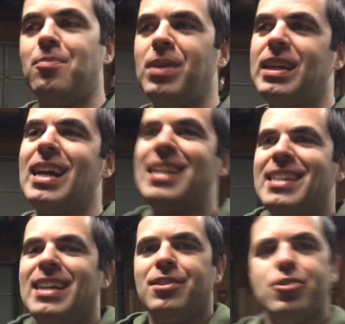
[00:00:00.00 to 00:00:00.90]
but I
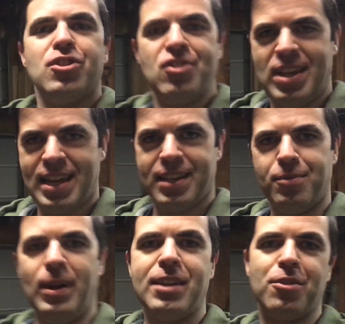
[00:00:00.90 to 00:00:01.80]
can
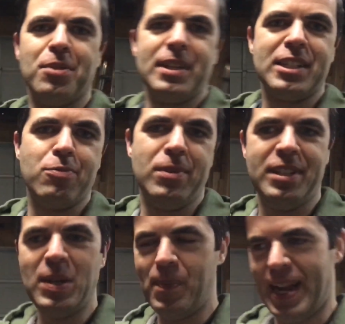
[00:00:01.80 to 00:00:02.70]
understand why critics
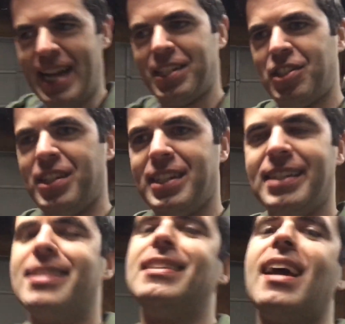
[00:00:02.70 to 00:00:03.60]
wanted to bash it.
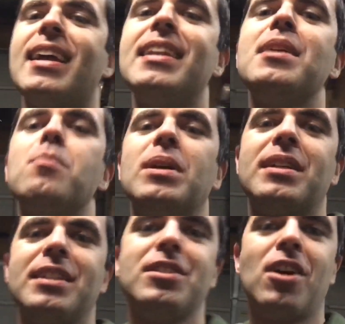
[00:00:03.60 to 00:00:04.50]
It's a ninety
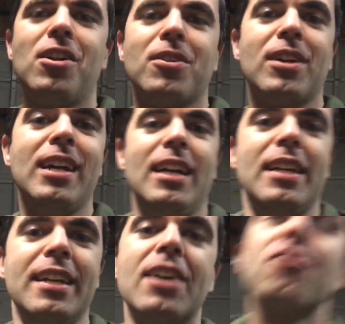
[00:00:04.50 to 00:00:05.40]
million dollar
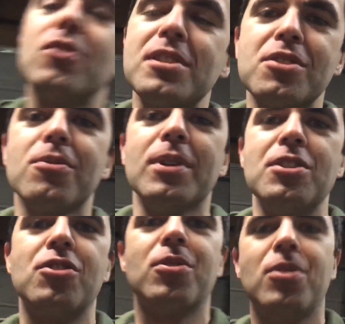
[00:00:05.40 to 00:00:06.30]
Netflix
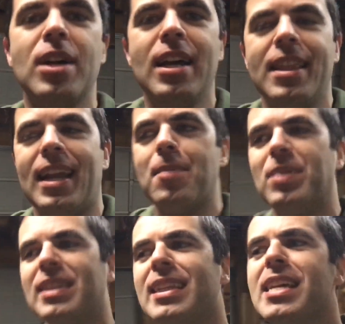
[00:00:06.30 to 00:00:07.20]
original that I
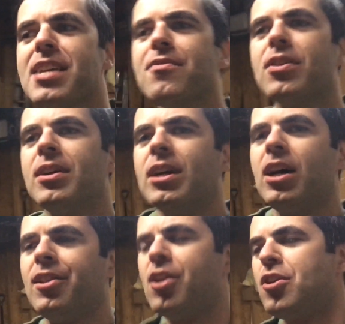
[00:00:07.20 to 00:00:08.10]
believe,
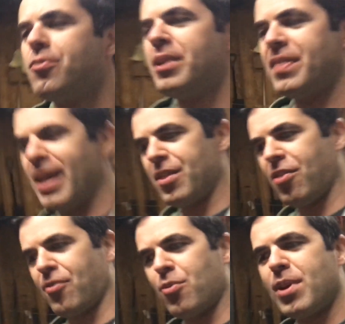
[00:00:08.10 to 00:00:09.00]
along with
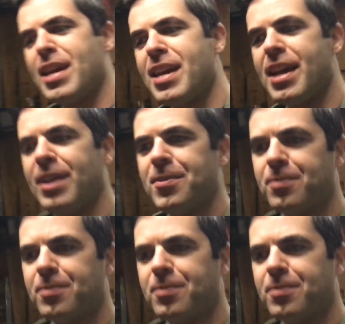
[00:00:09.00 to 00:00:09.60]
that Three